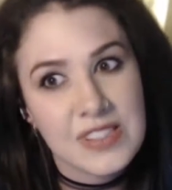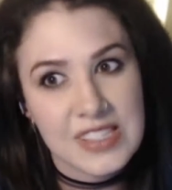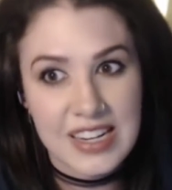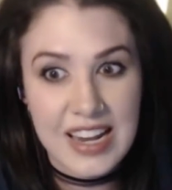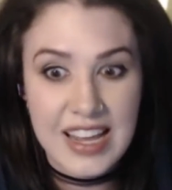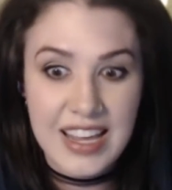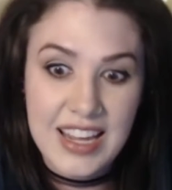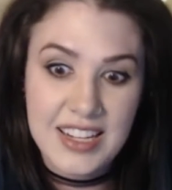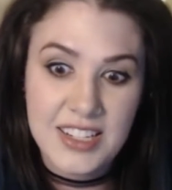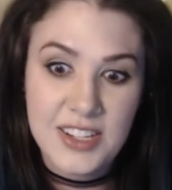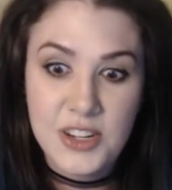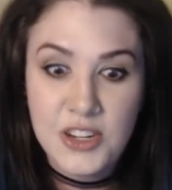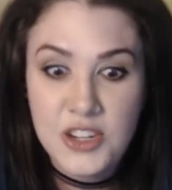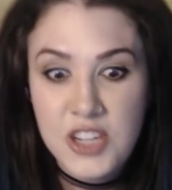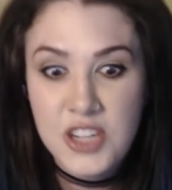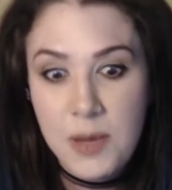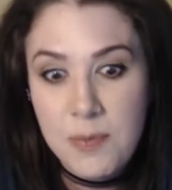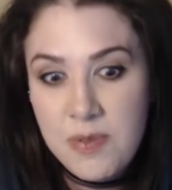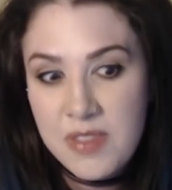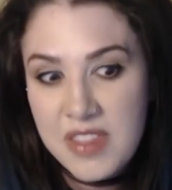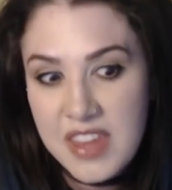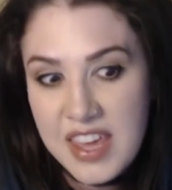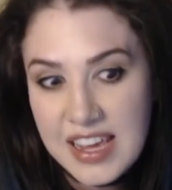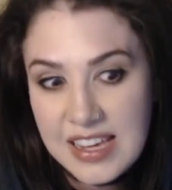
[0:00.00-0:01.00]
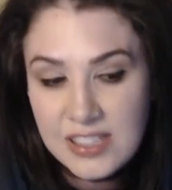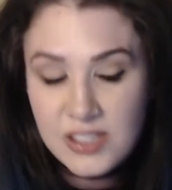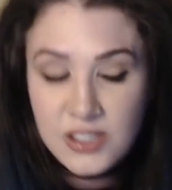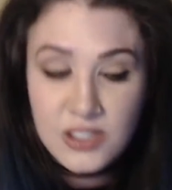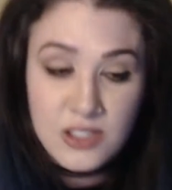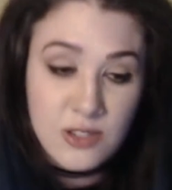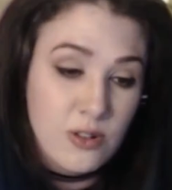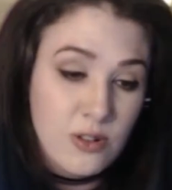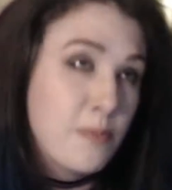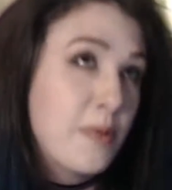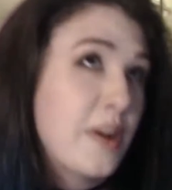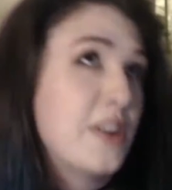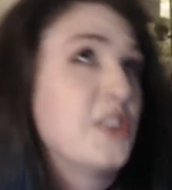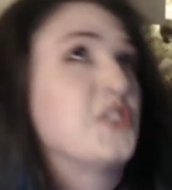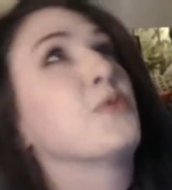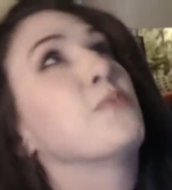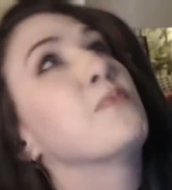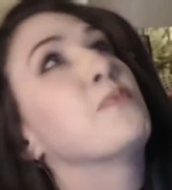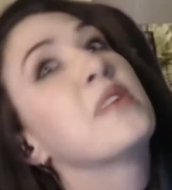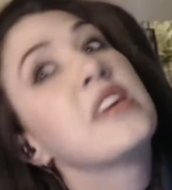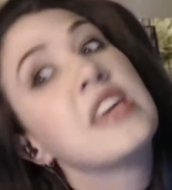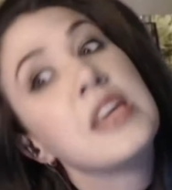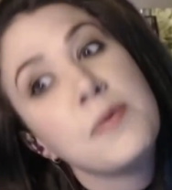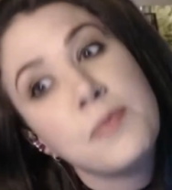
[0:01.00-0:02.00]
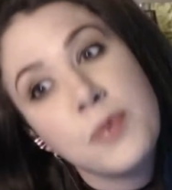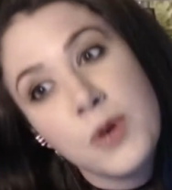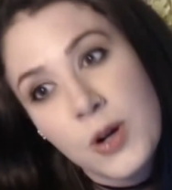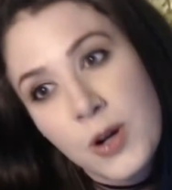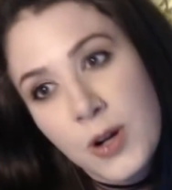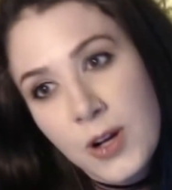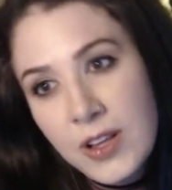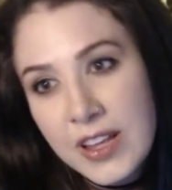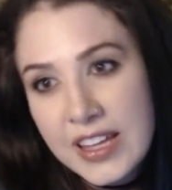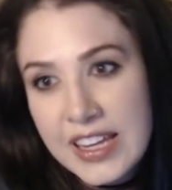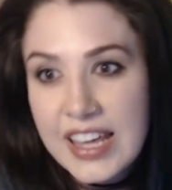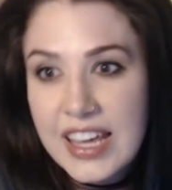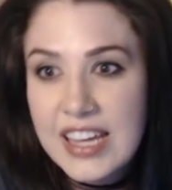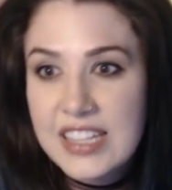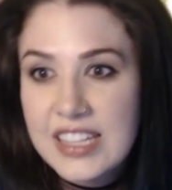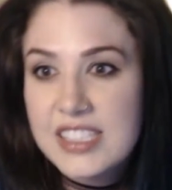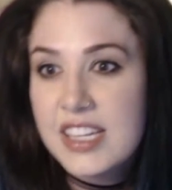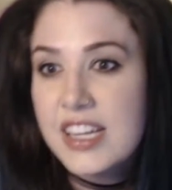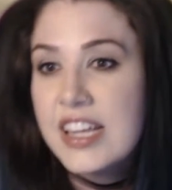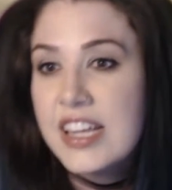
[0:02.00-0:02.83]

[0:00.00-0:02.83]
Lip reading: and I get to ship things to a bunch of people and I get to